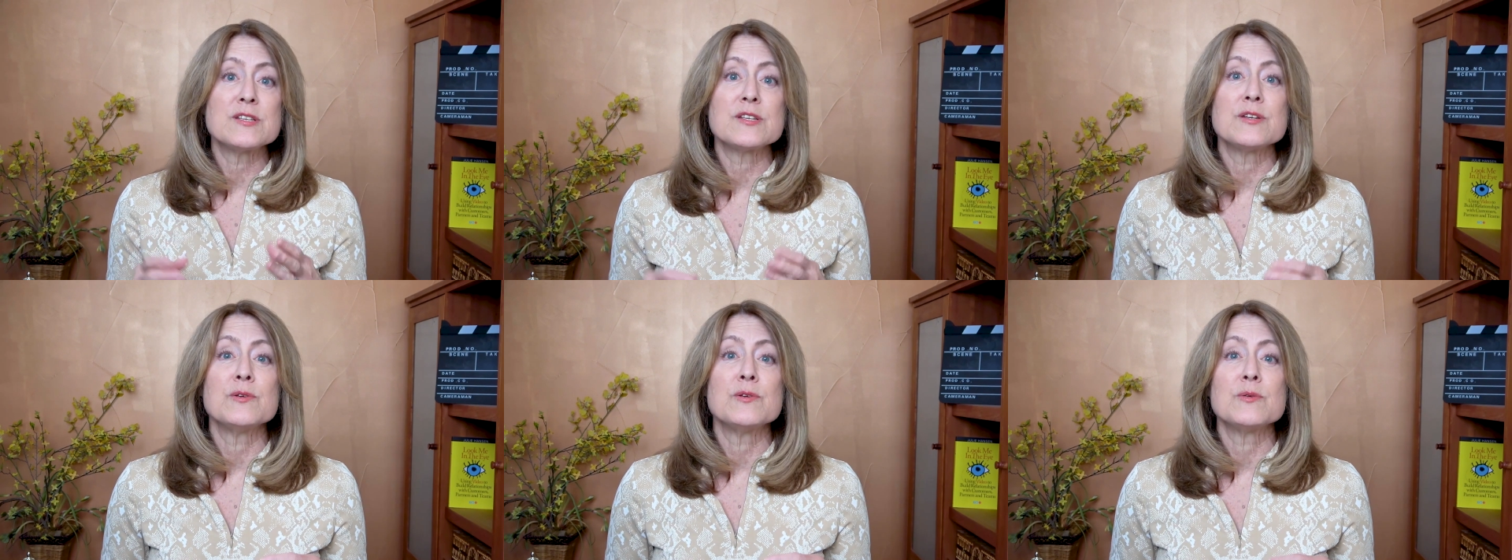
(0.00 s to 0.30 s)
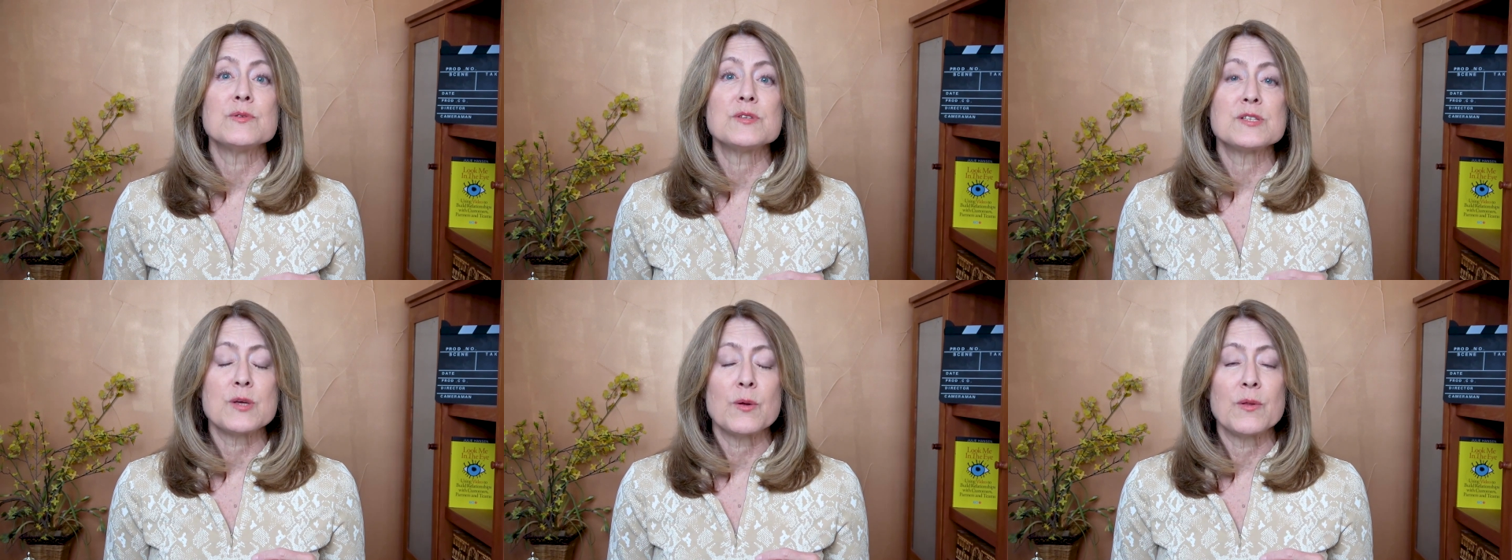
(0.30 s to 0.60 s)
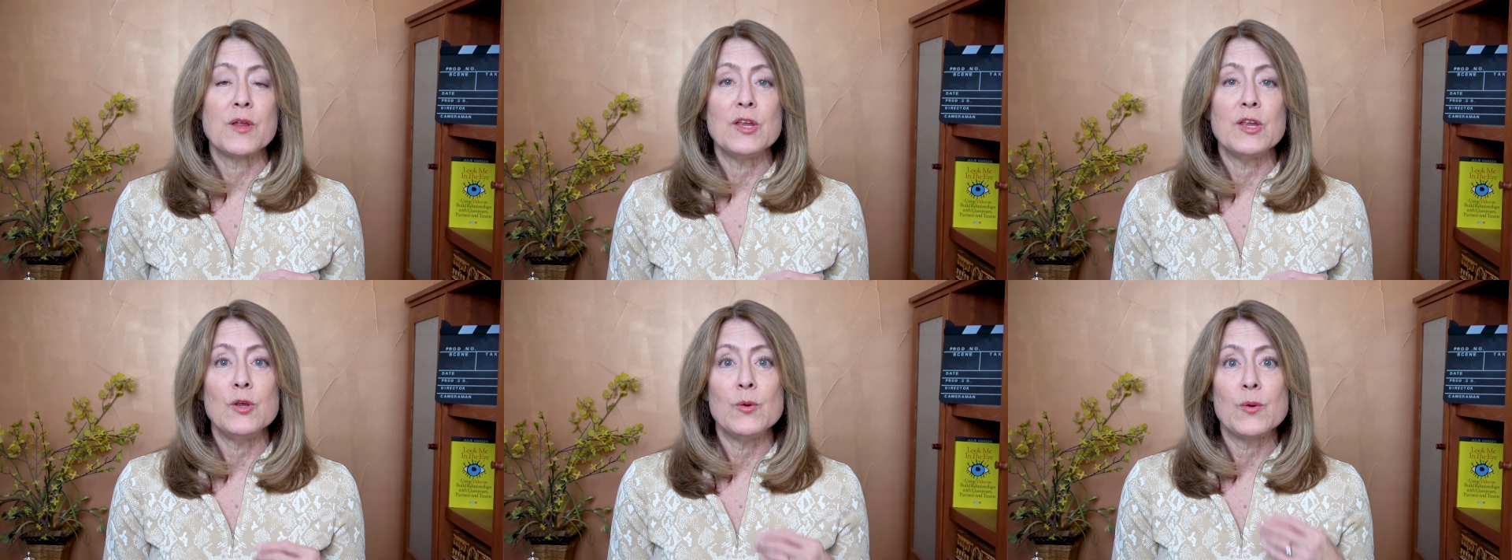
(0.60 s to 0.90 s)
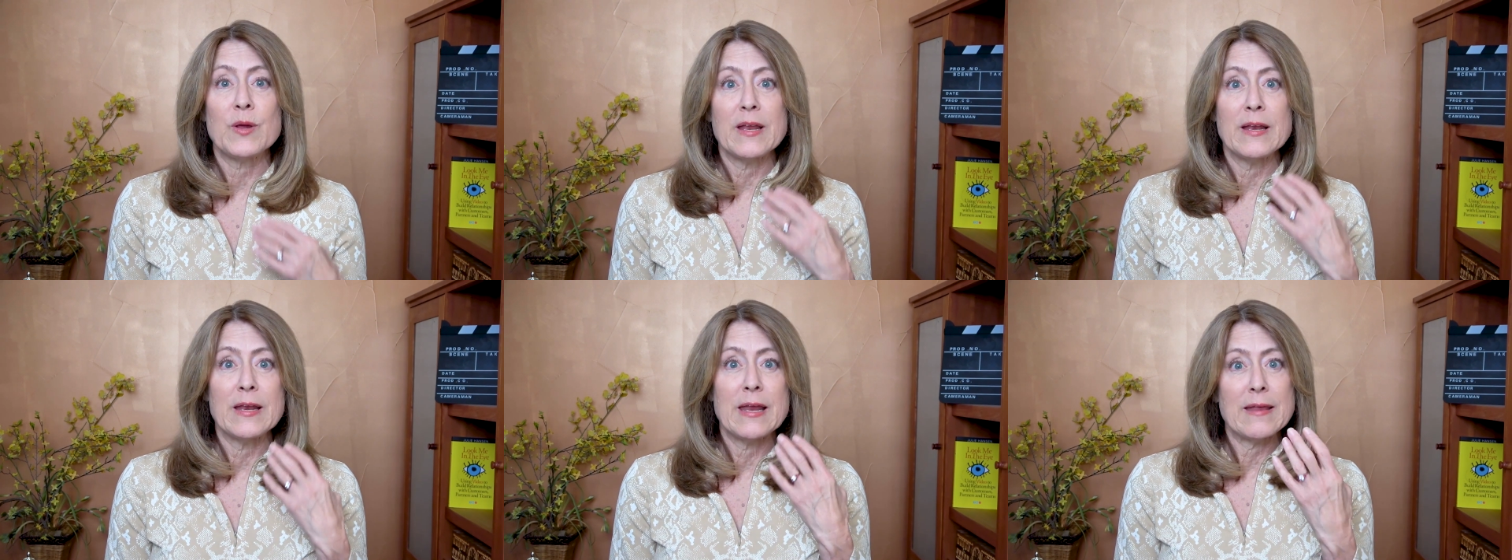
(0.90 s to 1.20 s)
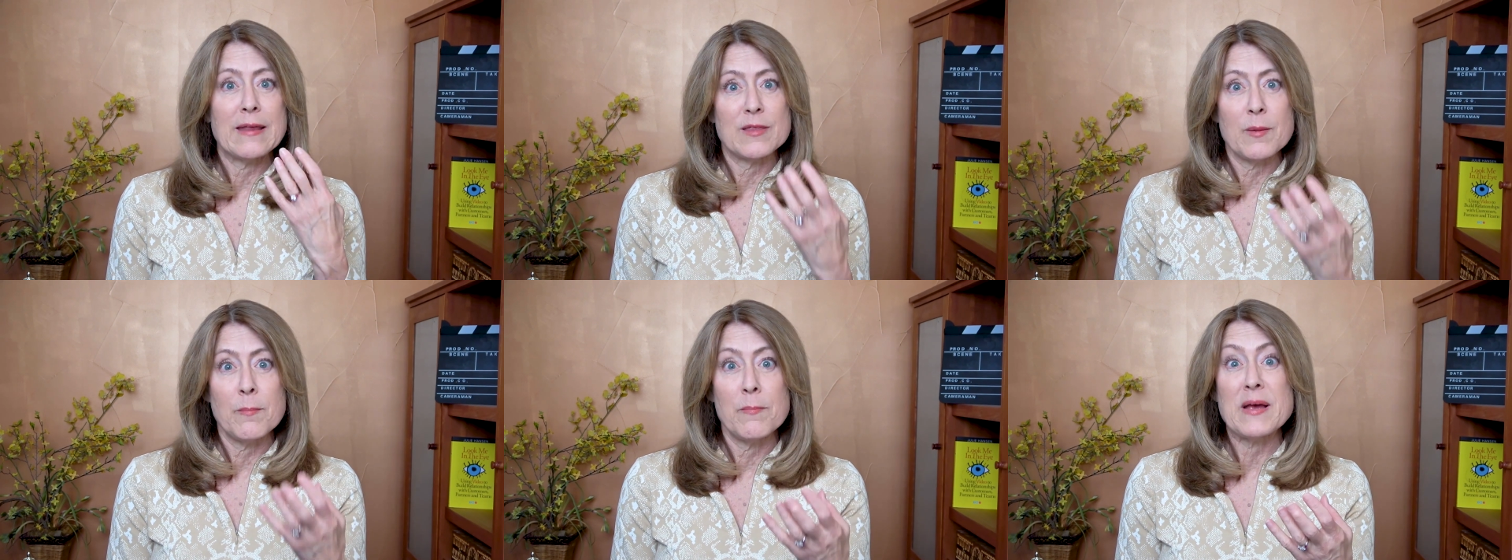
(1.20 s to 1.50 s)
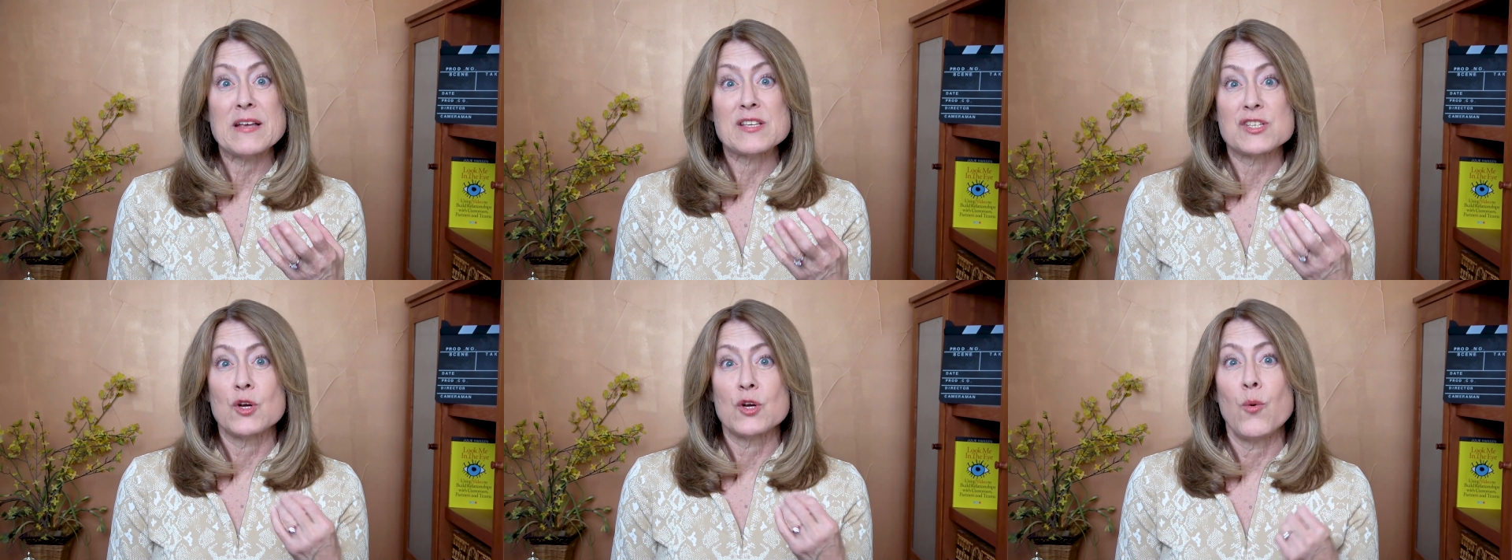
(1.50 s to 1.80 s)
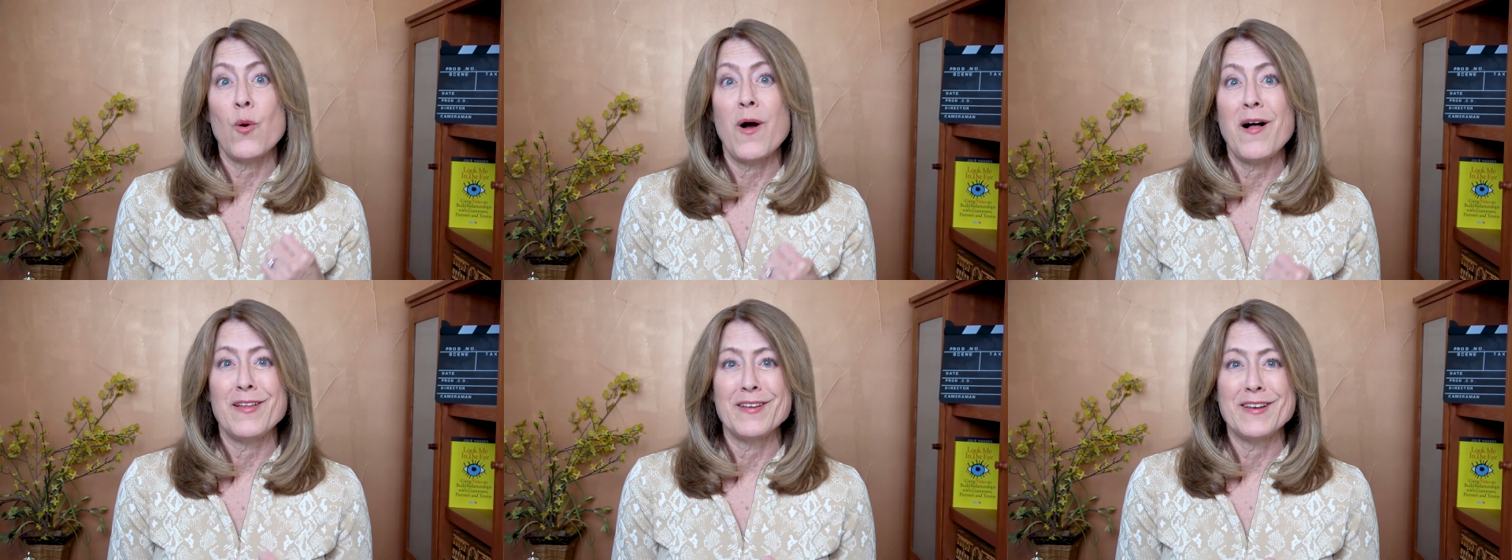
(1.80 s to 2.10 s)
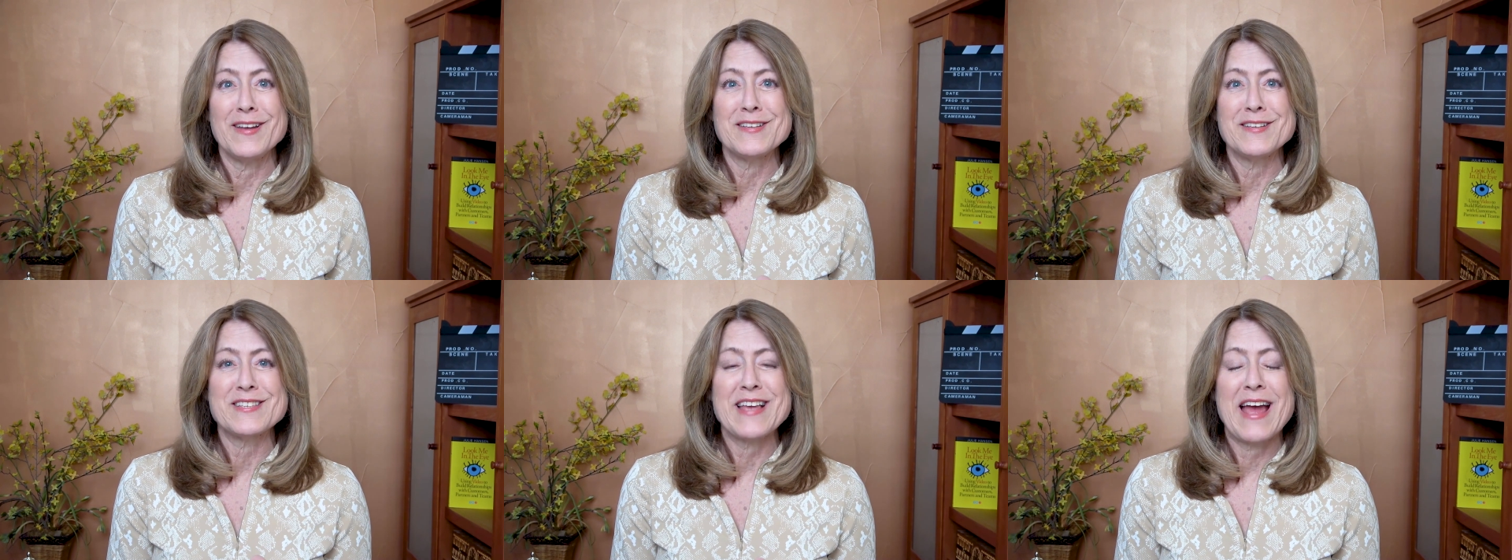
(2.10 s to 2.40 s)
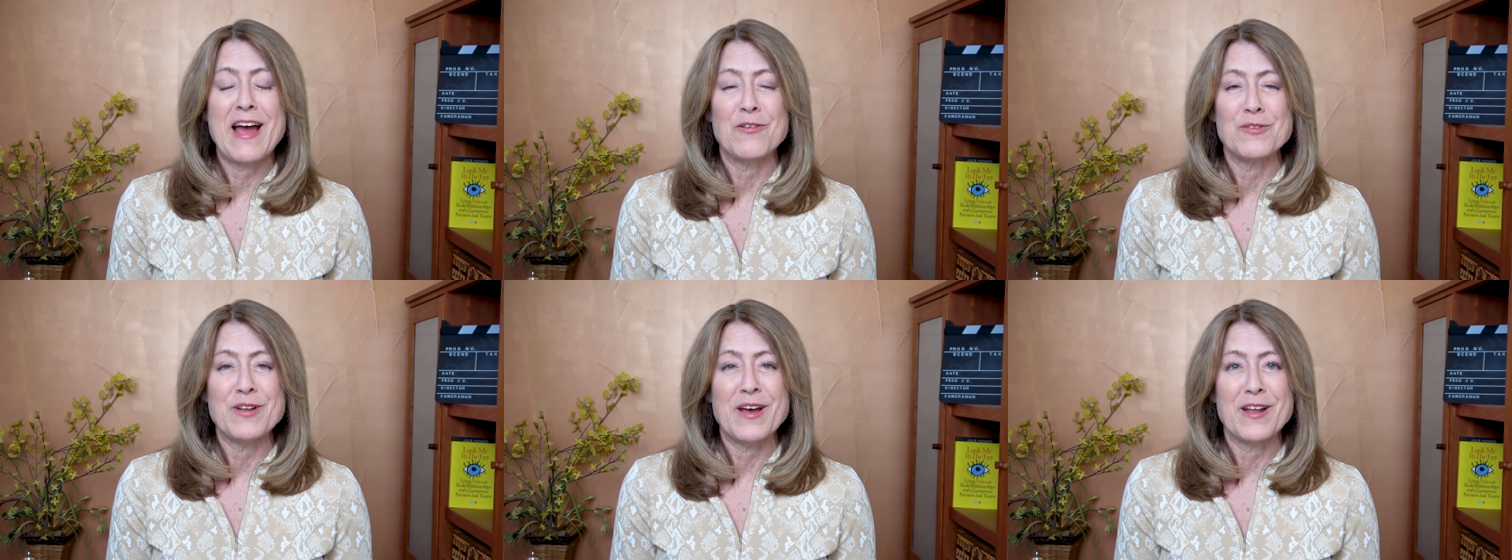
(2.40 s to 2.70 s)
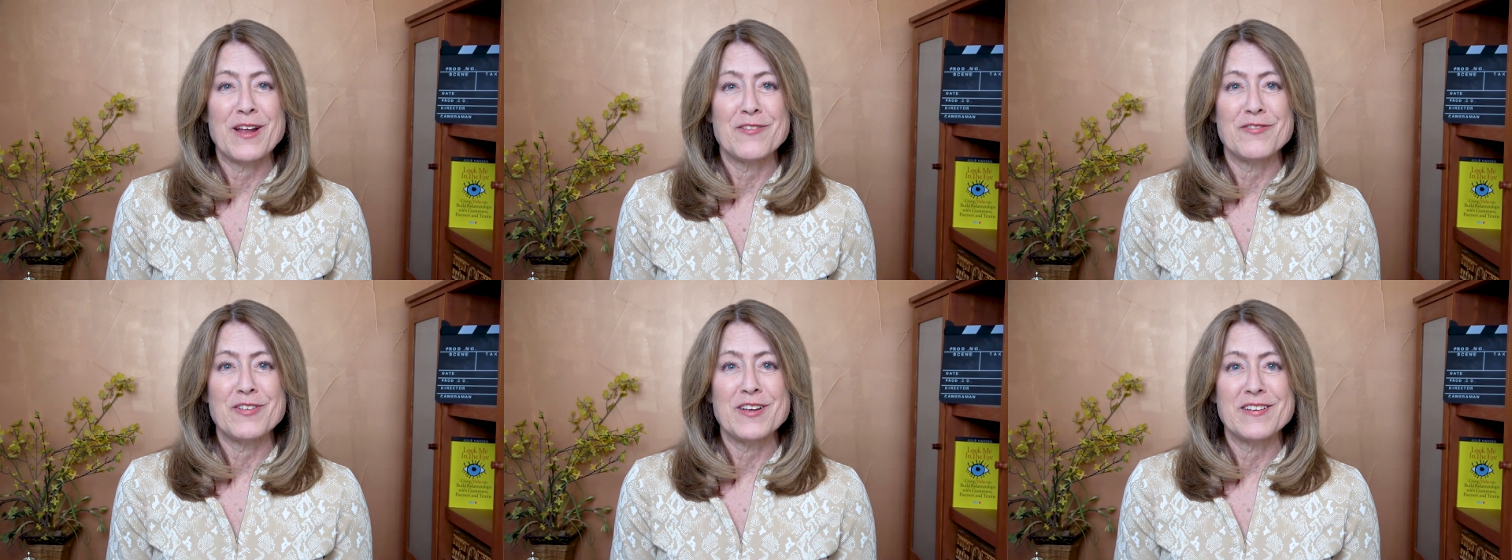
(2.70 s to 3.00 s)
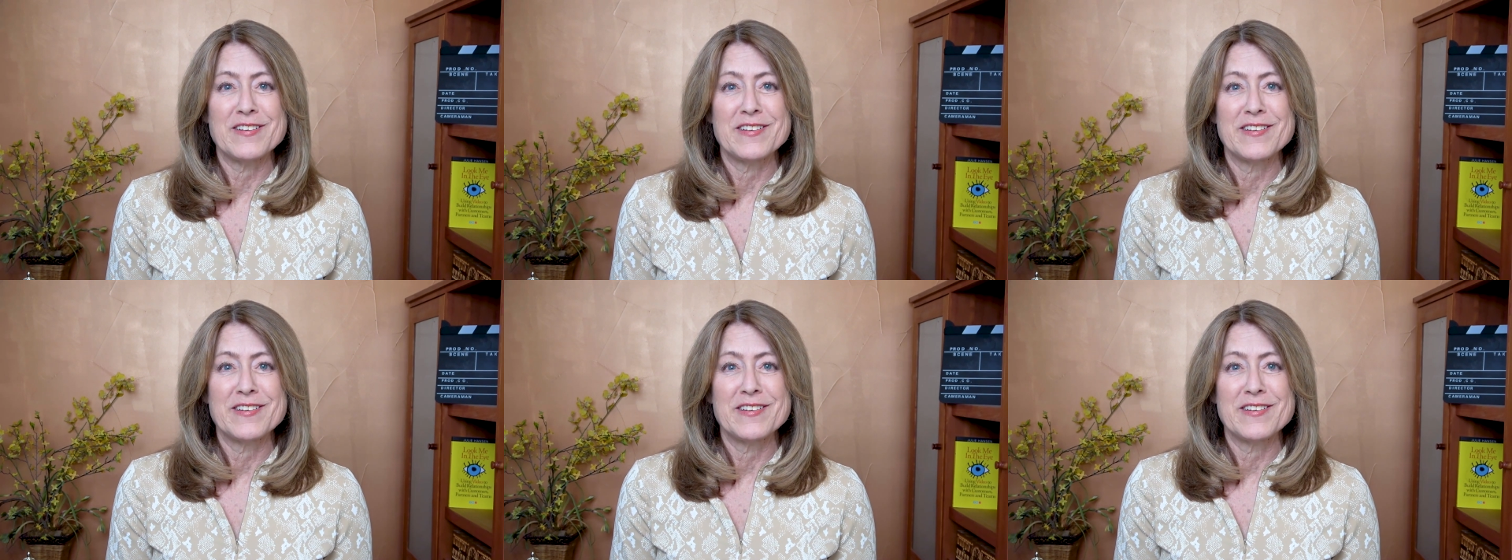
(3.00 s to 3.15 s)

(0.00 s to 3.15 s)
to so that you can get the best quality sound out of it.